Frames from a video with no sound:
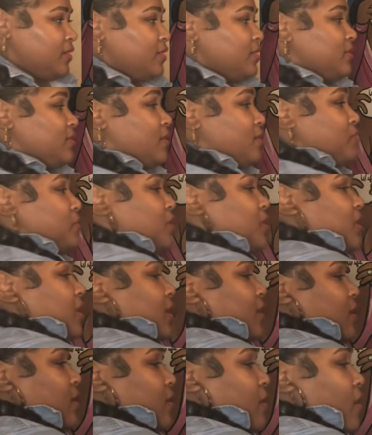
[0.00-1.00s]
So I'm just
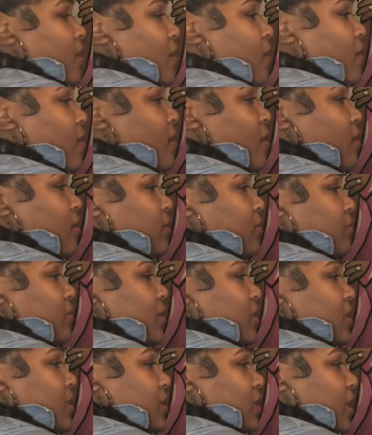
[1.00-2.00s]
getting all of
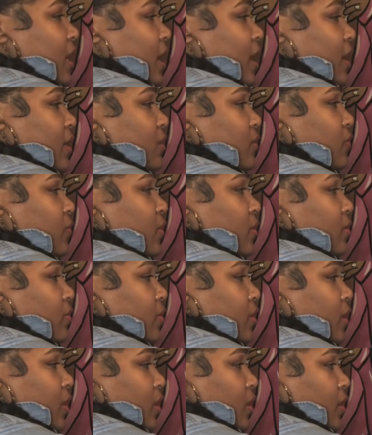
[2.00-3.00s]
these lines
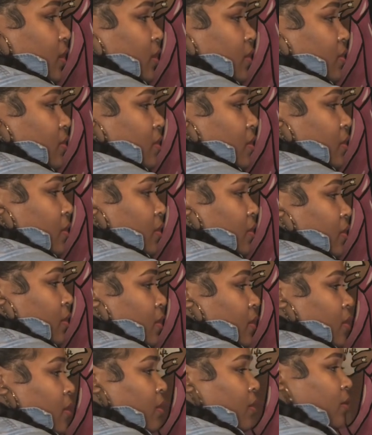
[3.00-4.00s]
filled in.
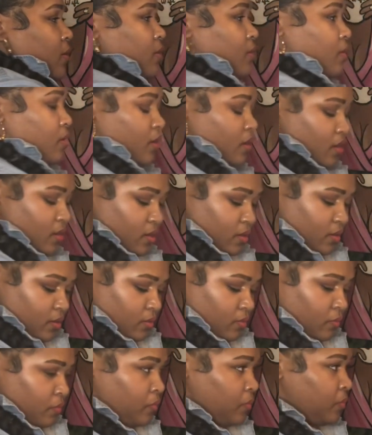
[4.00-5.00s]

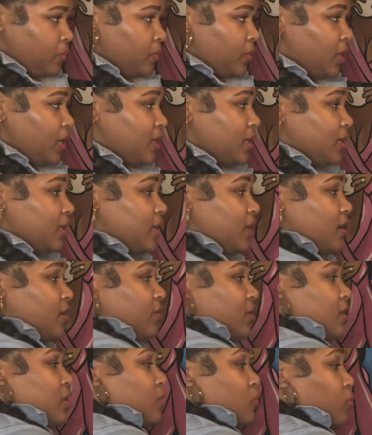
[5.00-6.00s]
Um, and
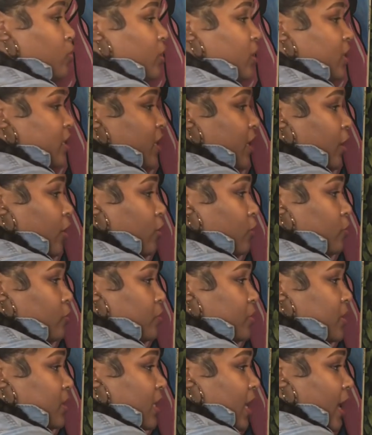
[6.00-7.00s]
again, this really
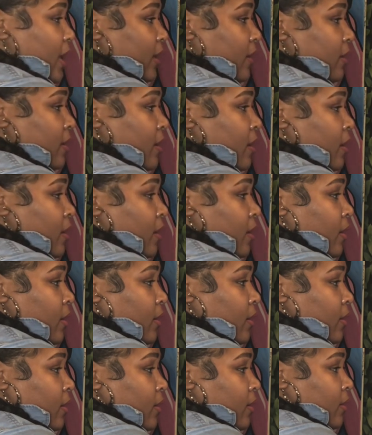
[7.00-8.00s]
helps. Like,
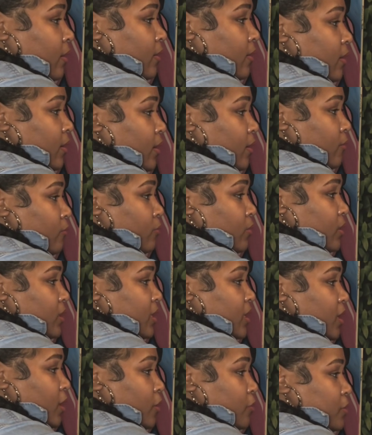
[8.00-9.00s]
it
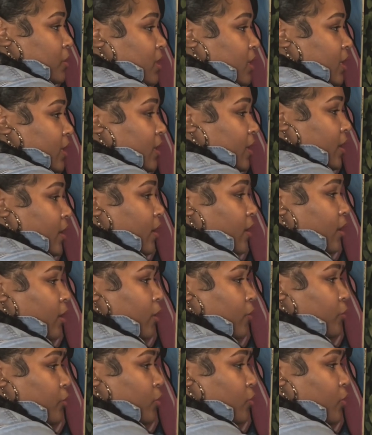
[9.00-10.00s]
really helps clean it
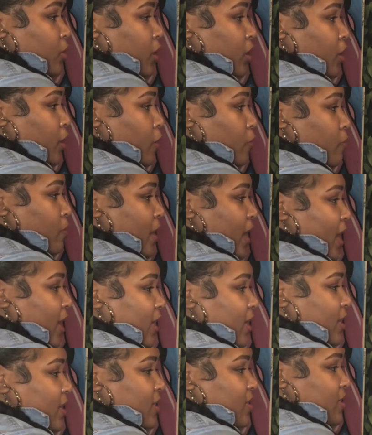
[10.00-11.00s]
up. You can go
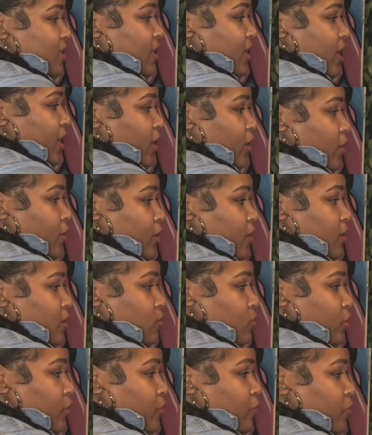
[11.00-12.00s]
back into areas
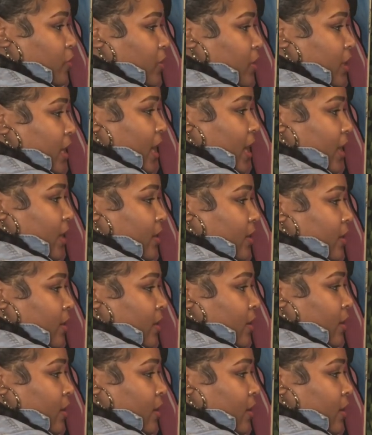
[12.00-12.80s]
where you feel like